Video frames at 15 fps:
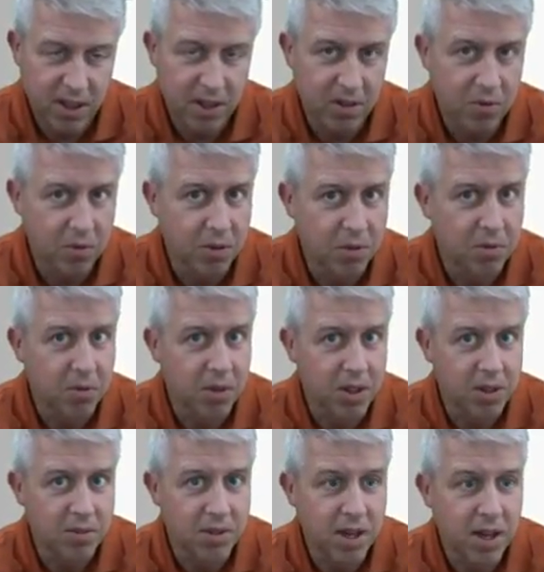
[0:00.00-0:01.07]
then you wouldn't
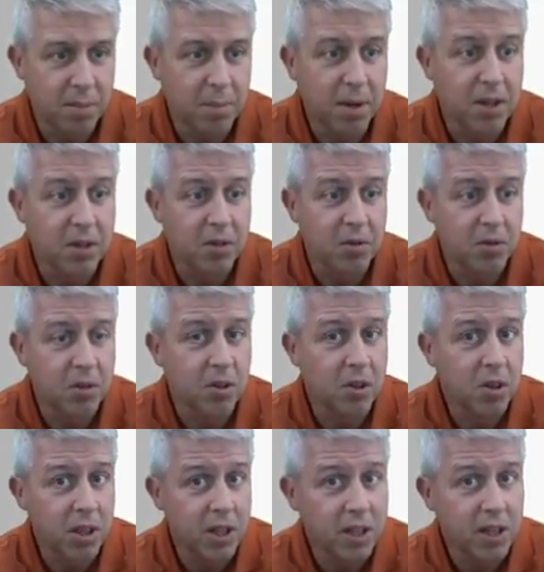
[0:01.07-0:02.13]
want to use that. But you
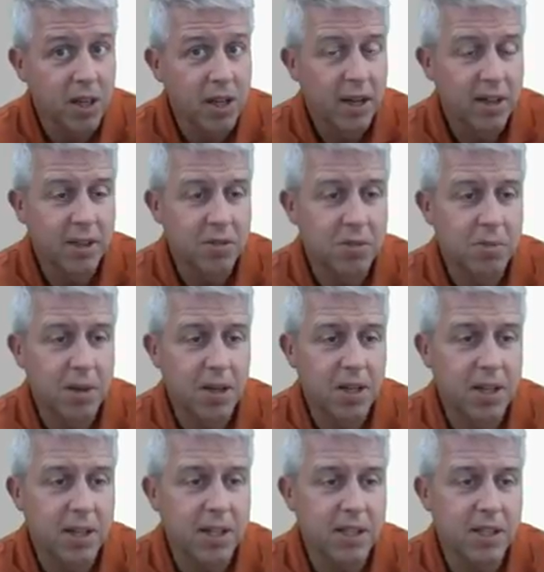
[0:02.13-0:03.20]
could. This would
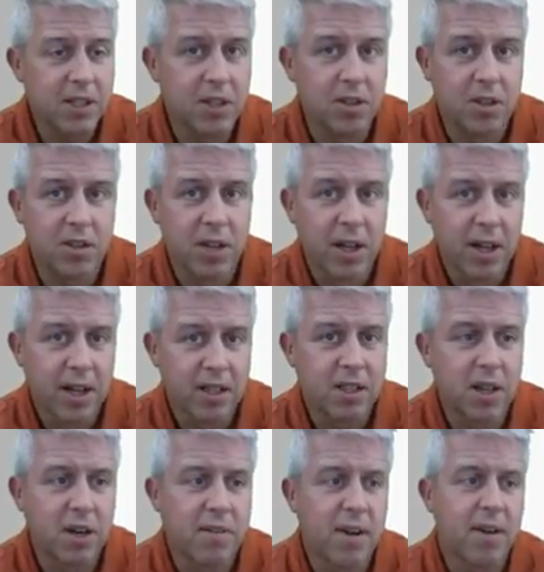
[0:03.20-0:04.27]
make it easier
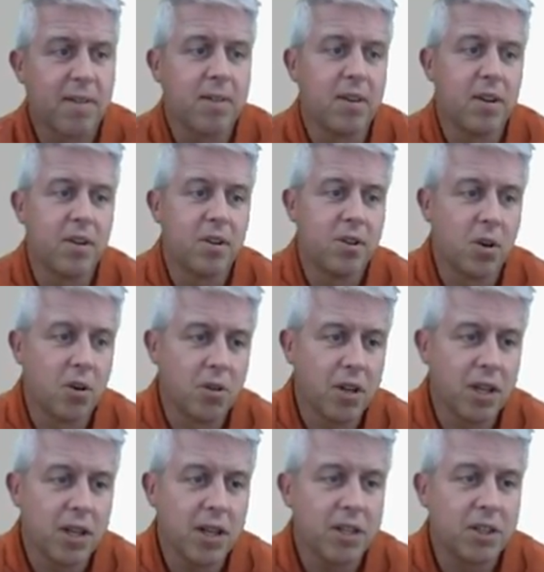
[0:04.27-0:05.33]
instead of having to go
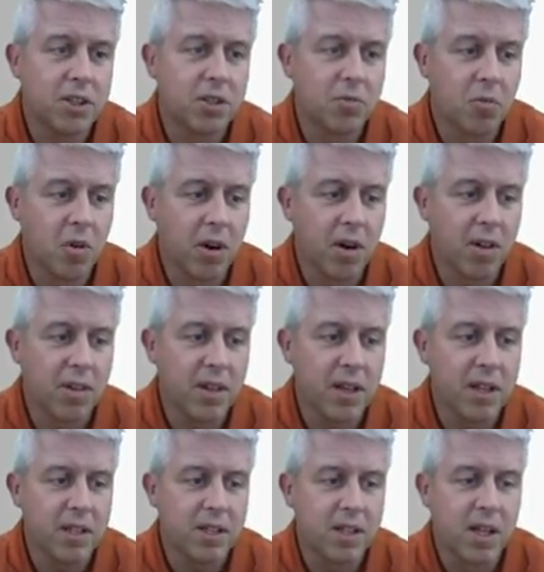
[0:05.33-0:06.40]
to each one of
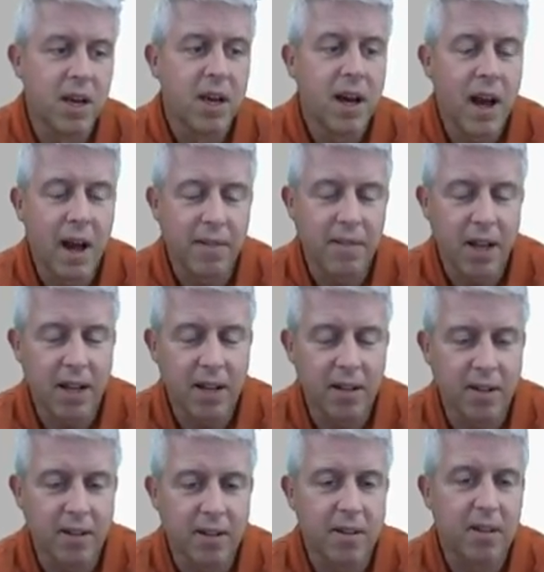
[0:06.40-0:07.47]
these and
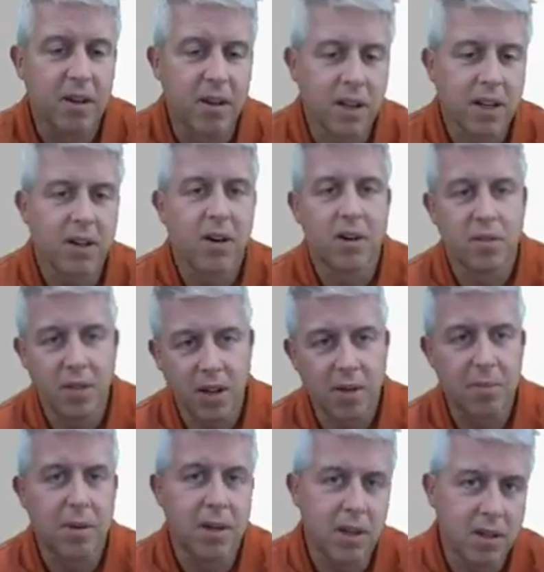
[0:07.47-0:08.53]
then click on
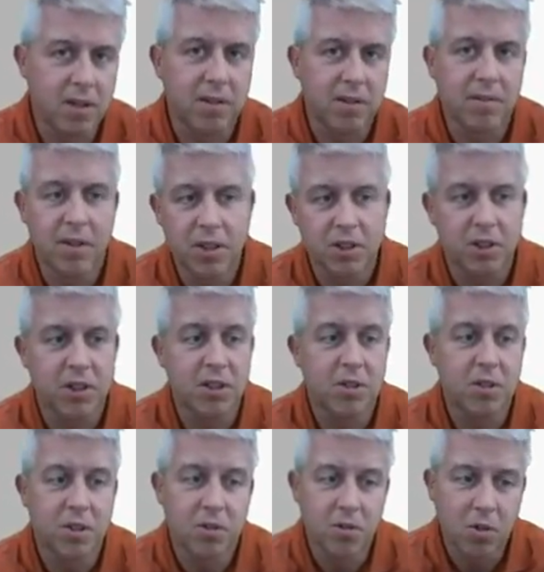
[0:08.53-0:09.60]
them individually.
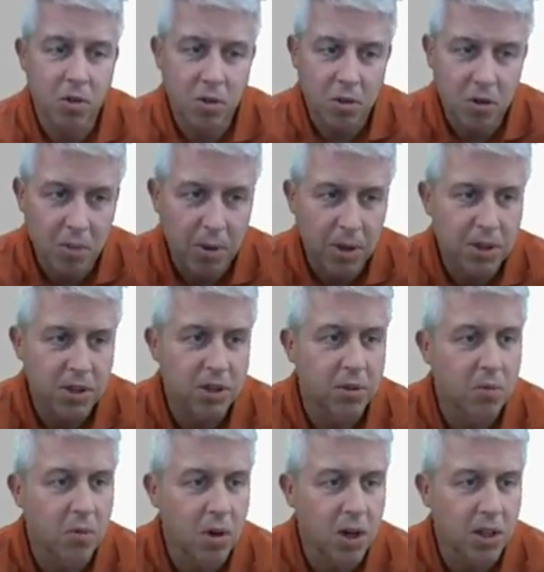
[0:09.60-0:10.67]
You can do a whole bunch
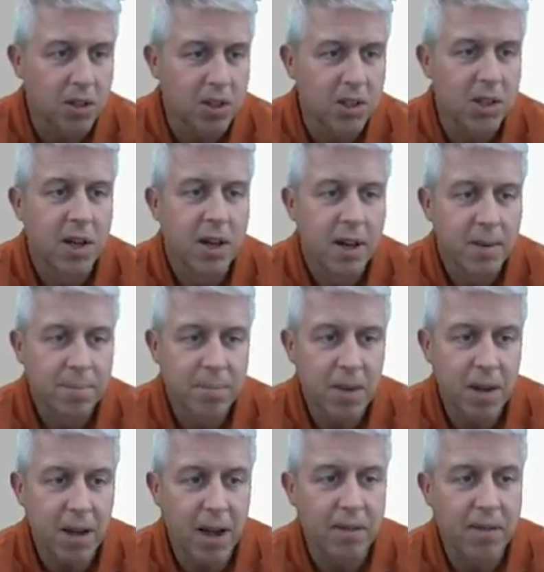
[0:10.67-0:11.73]
at once
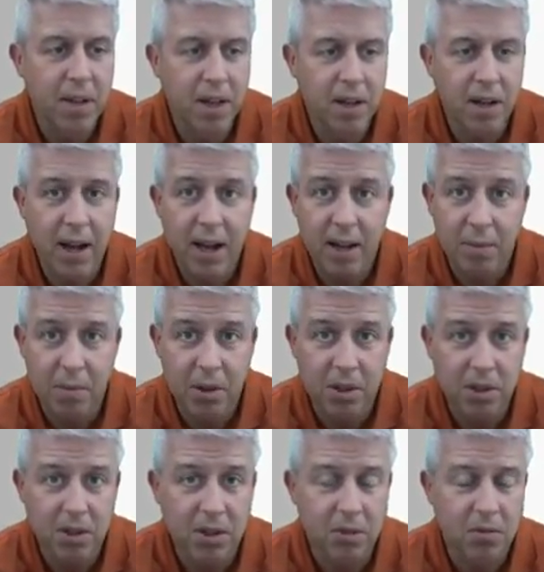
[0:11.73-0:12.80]
and then add them
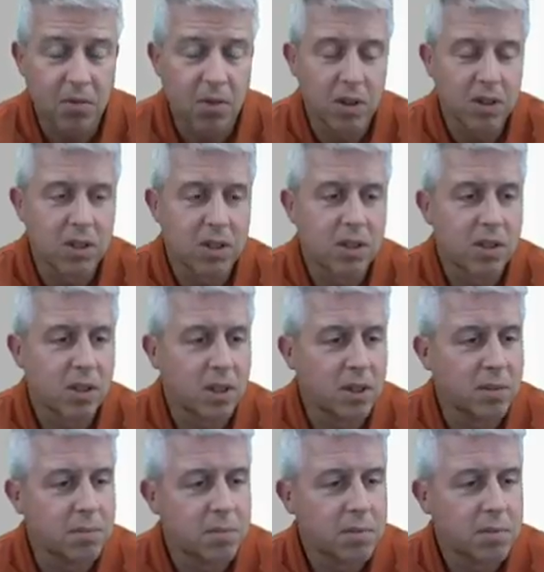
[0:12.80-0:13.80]
all at once